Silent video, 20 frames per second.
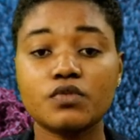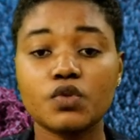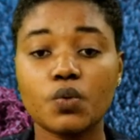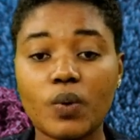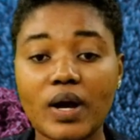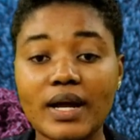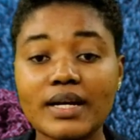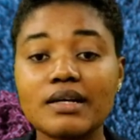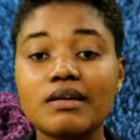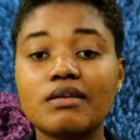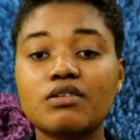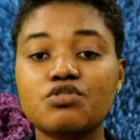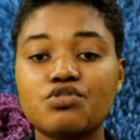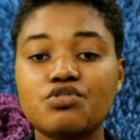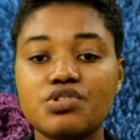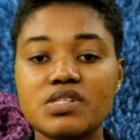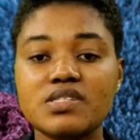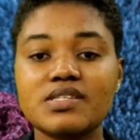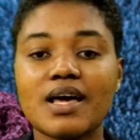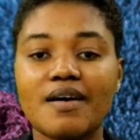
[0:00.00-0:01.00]
when
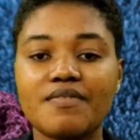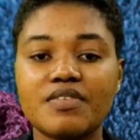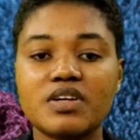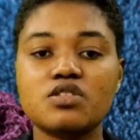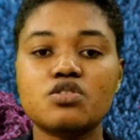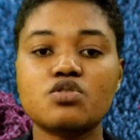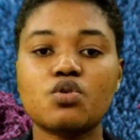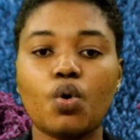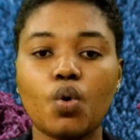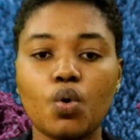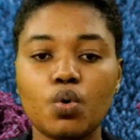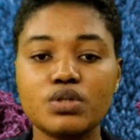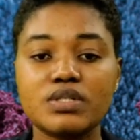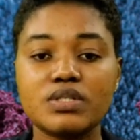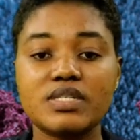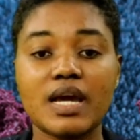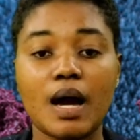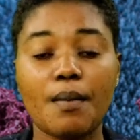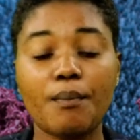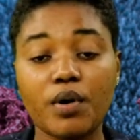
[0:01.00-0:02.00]
countries haven't
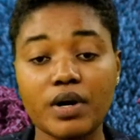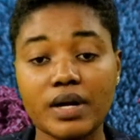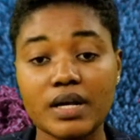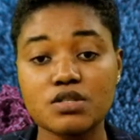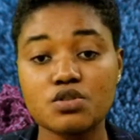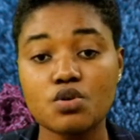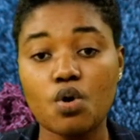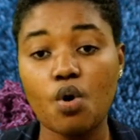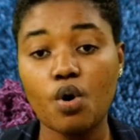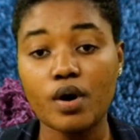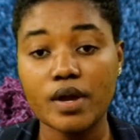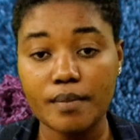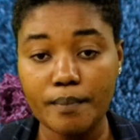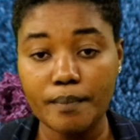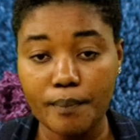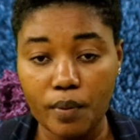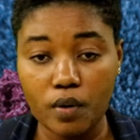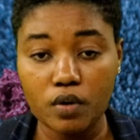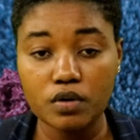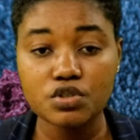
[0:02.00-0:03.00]
closed their borders or
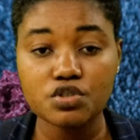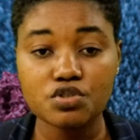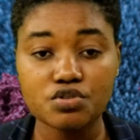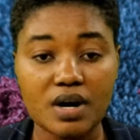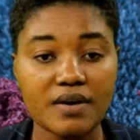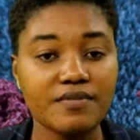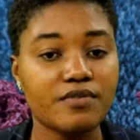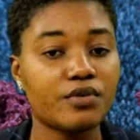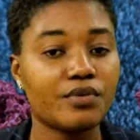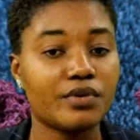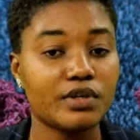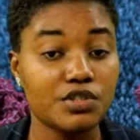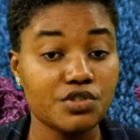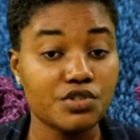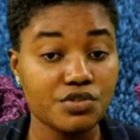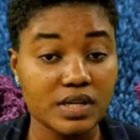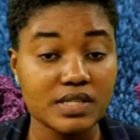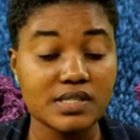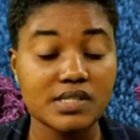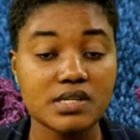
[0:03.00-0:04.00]
imposed travel
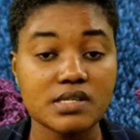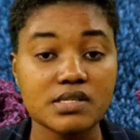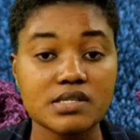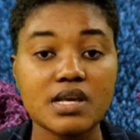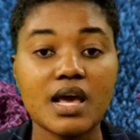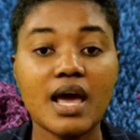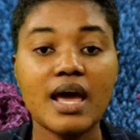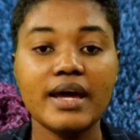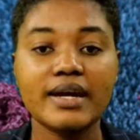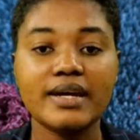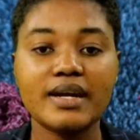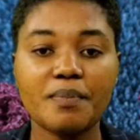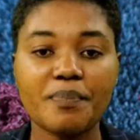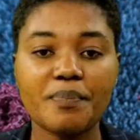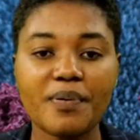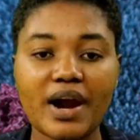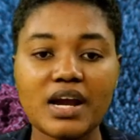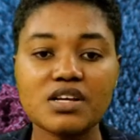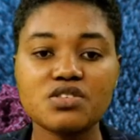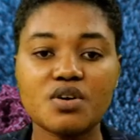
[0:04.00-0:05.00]
restrictions. The
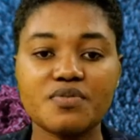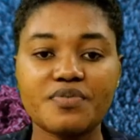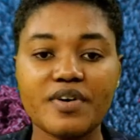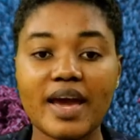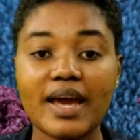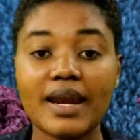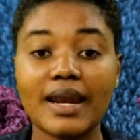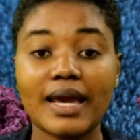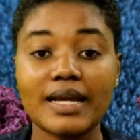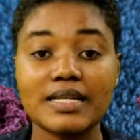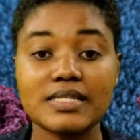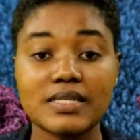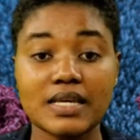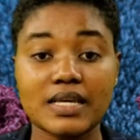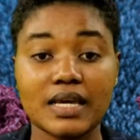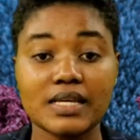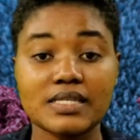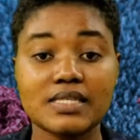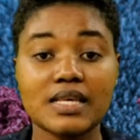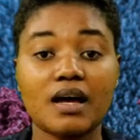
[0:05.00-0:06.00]
price of airline
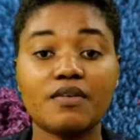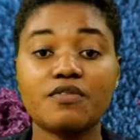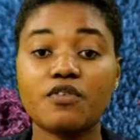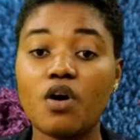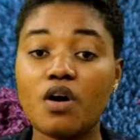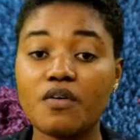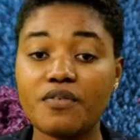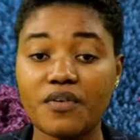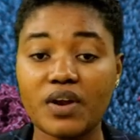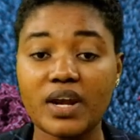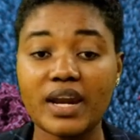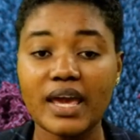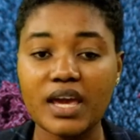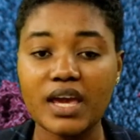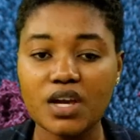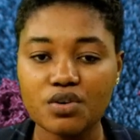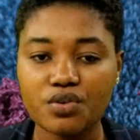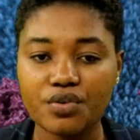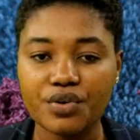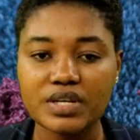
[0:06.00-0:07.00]
tickets have often
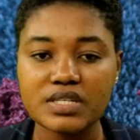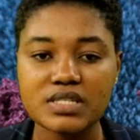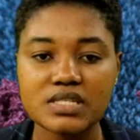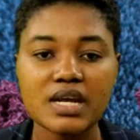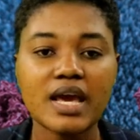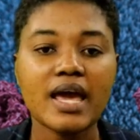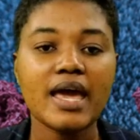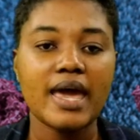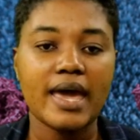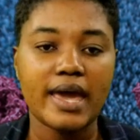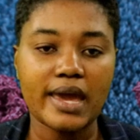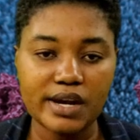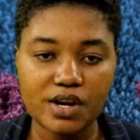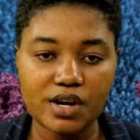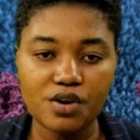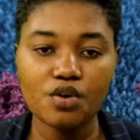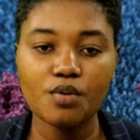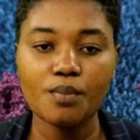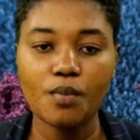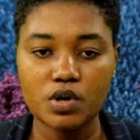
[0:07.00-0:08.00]
increased
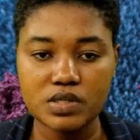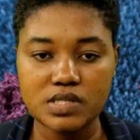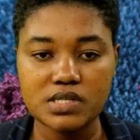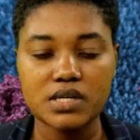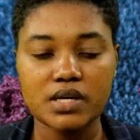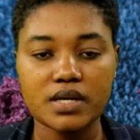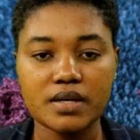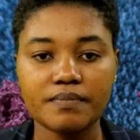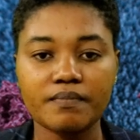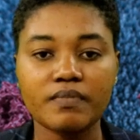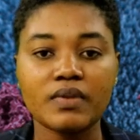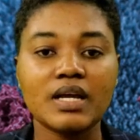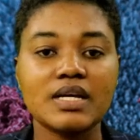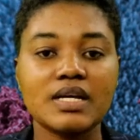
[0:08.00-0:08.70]
enormously.